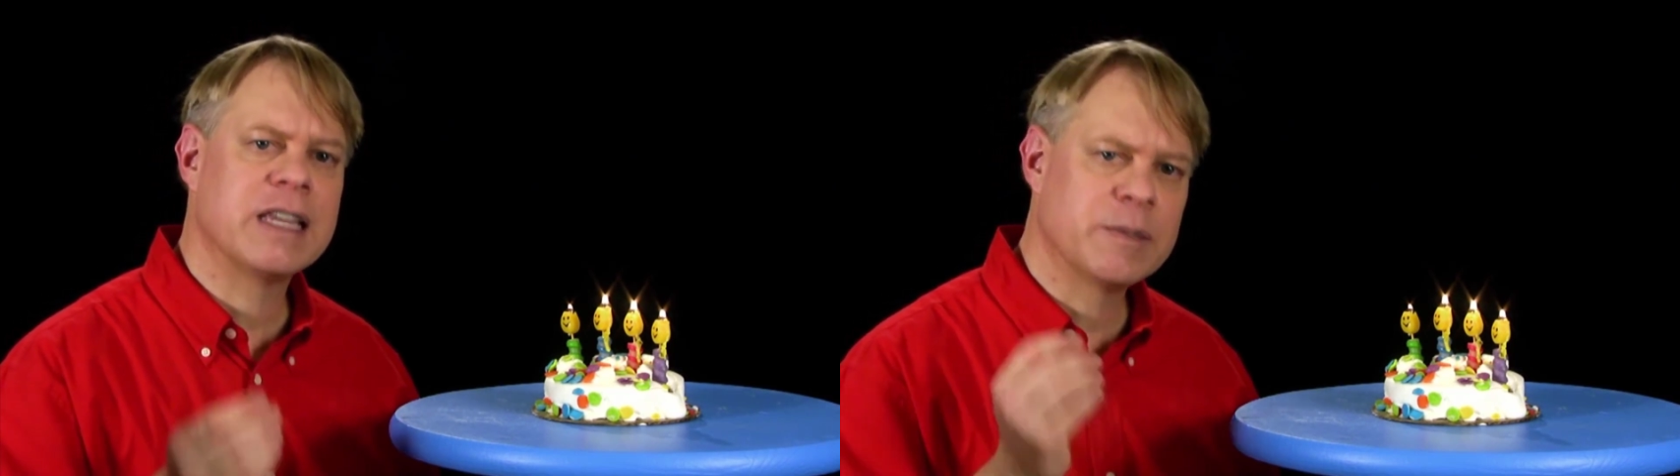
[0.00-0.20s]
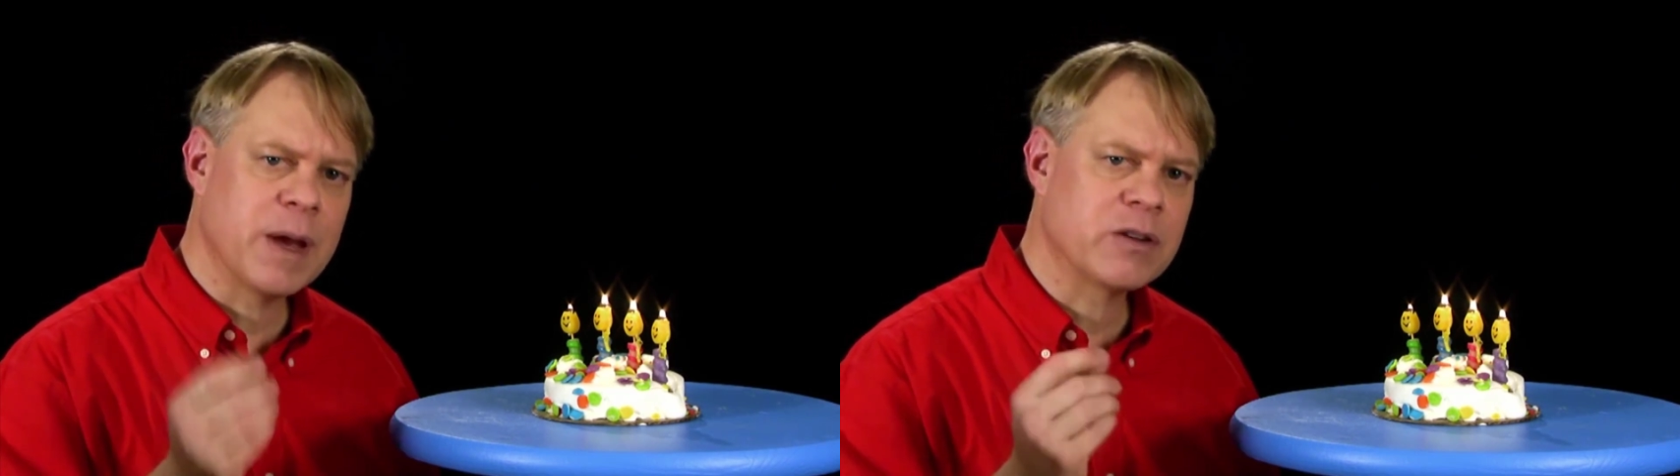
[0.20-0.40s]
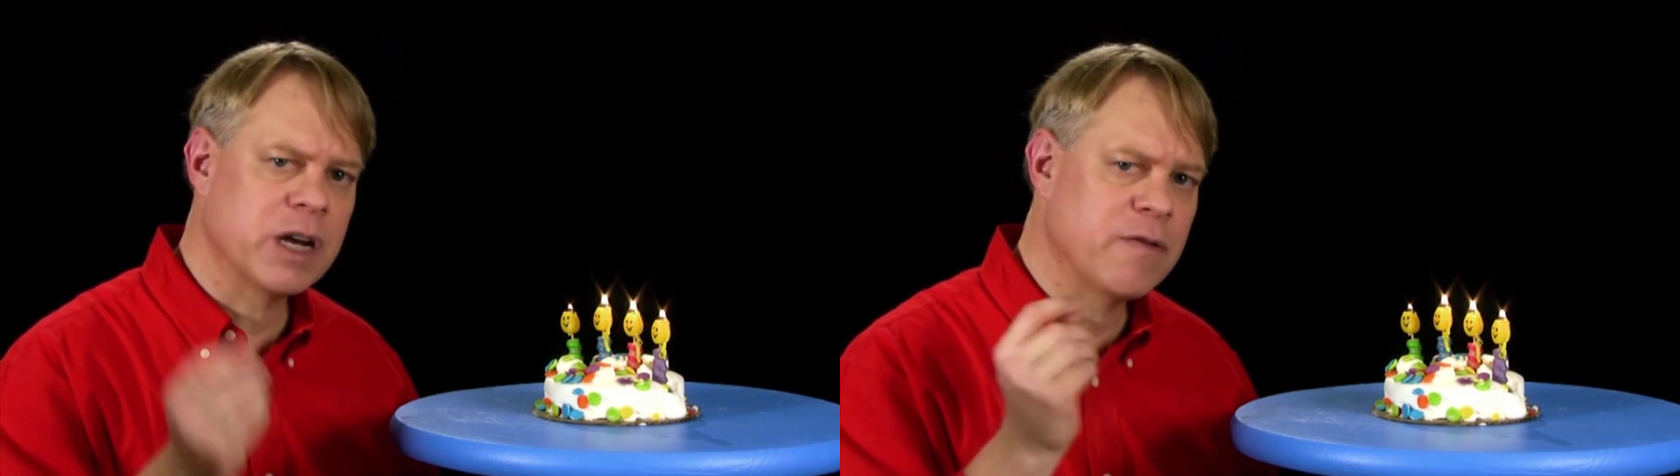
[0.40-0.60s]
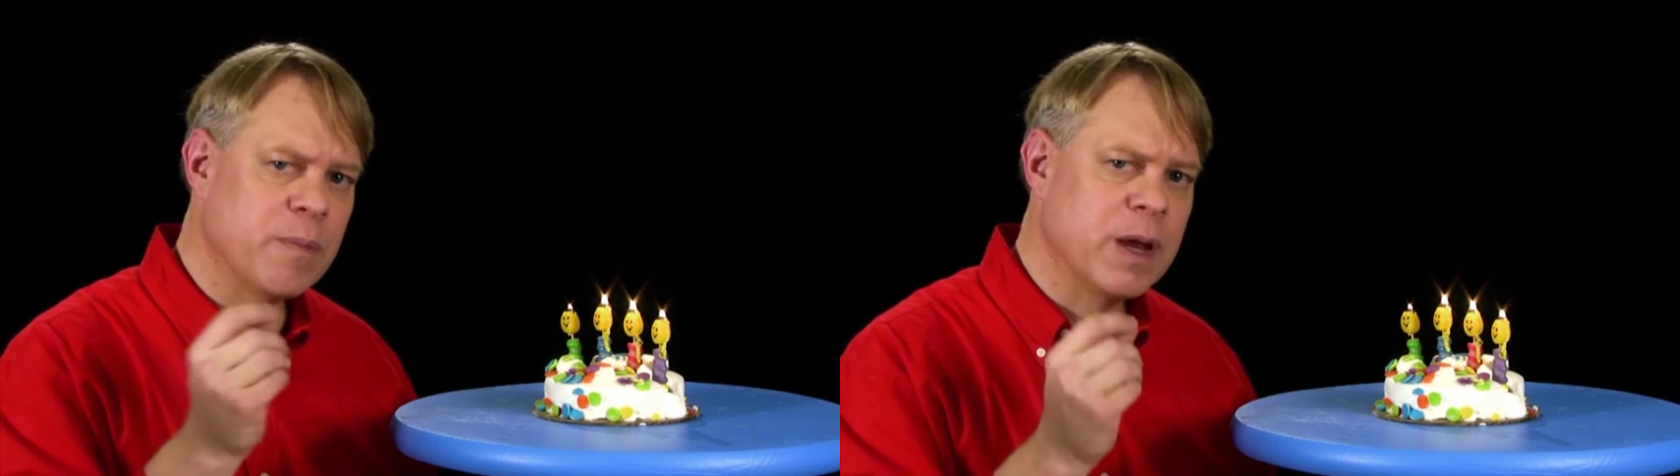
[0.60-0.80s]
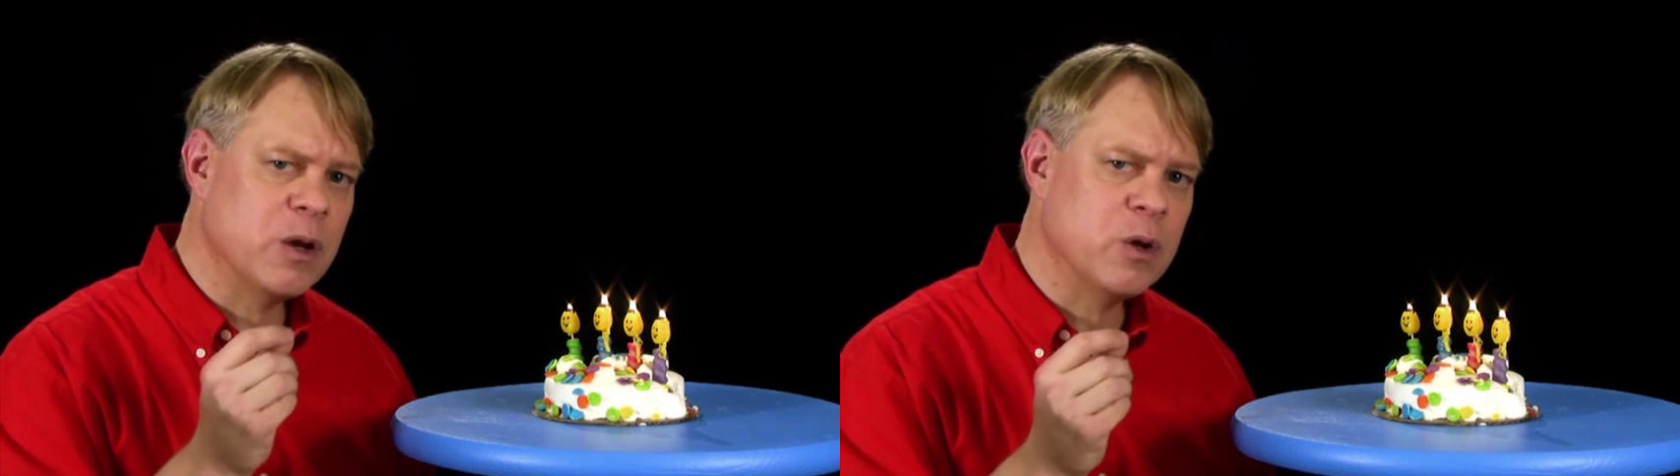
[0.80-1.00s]
especially if
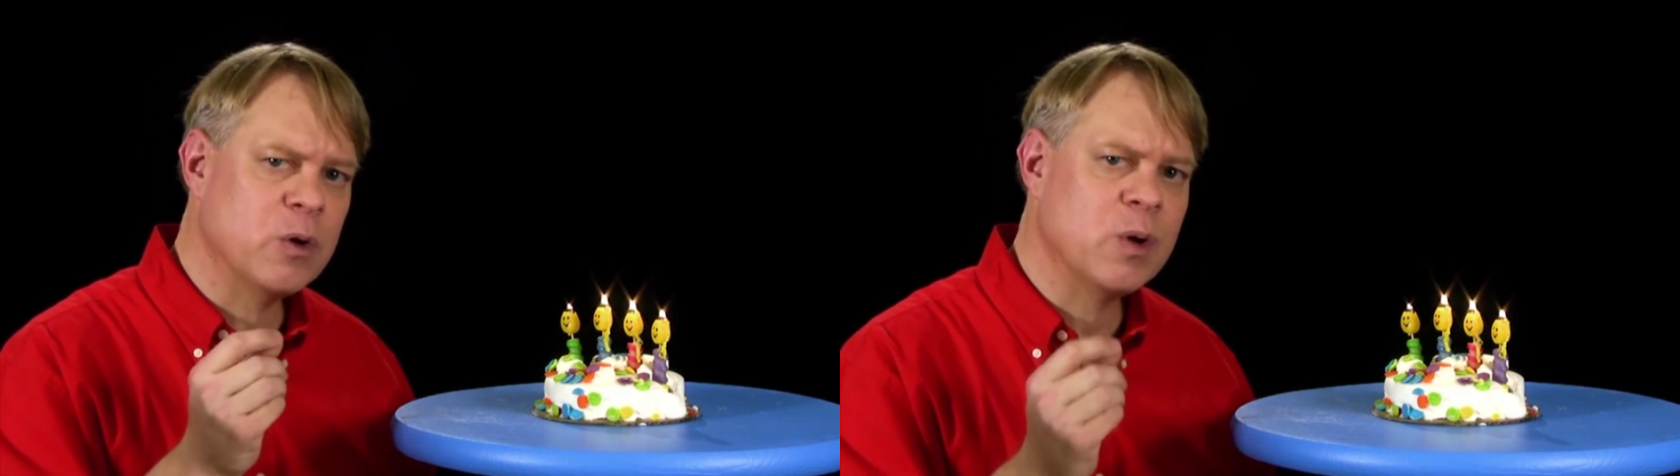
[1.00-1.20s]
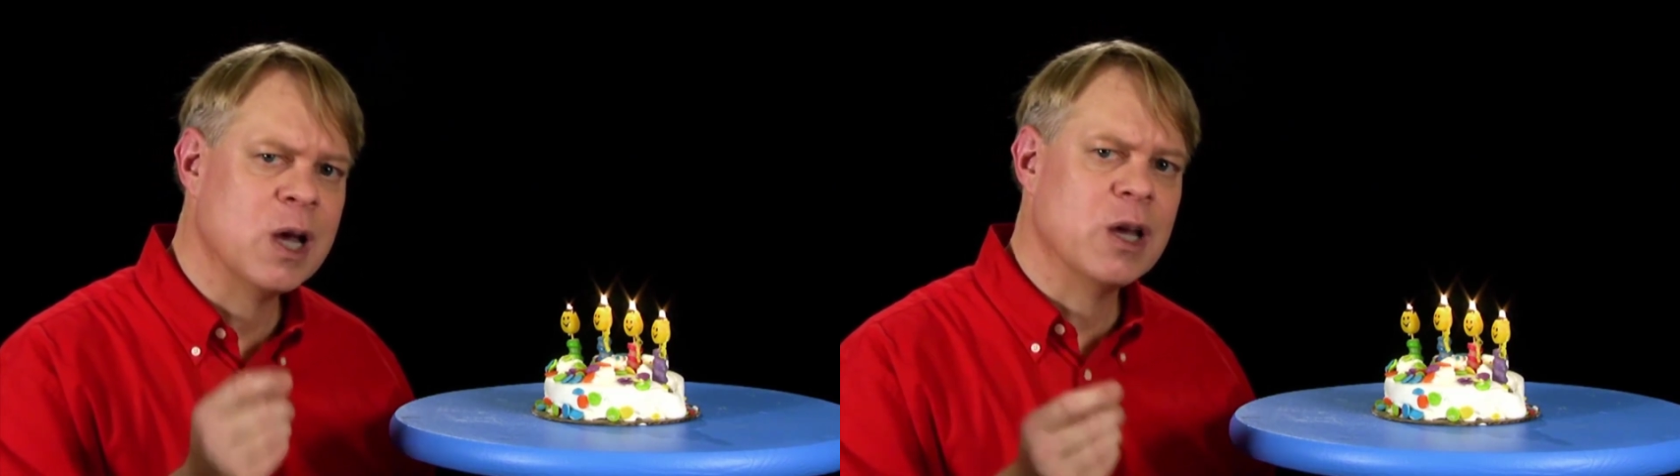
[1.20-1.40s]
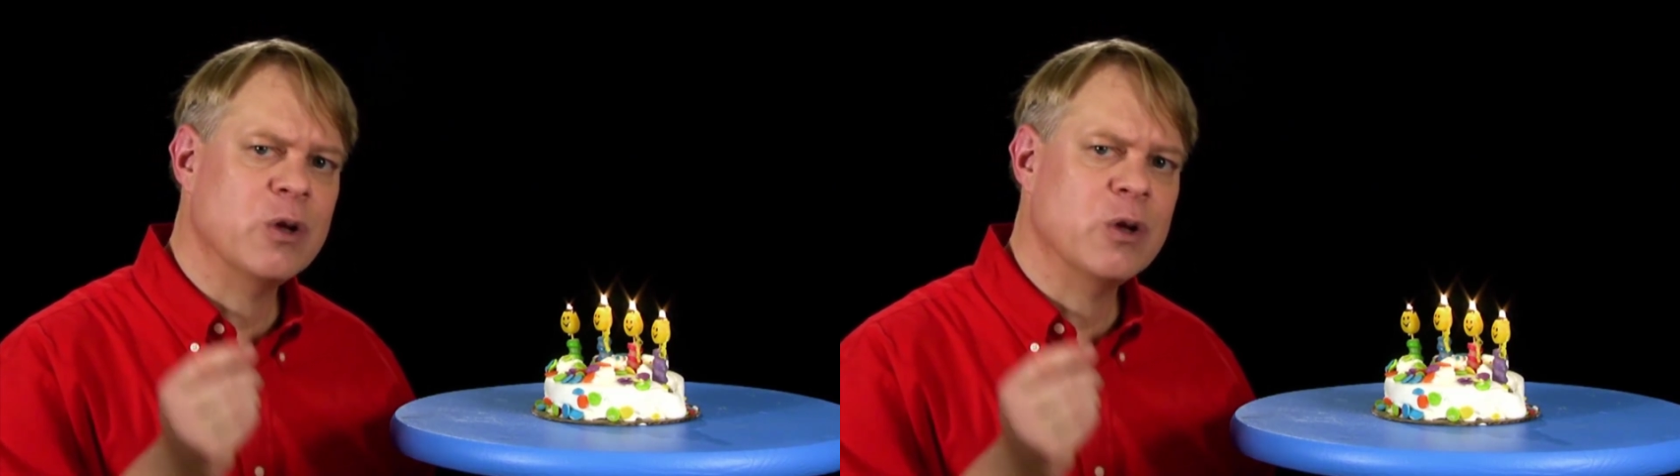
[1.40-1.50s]
it be new,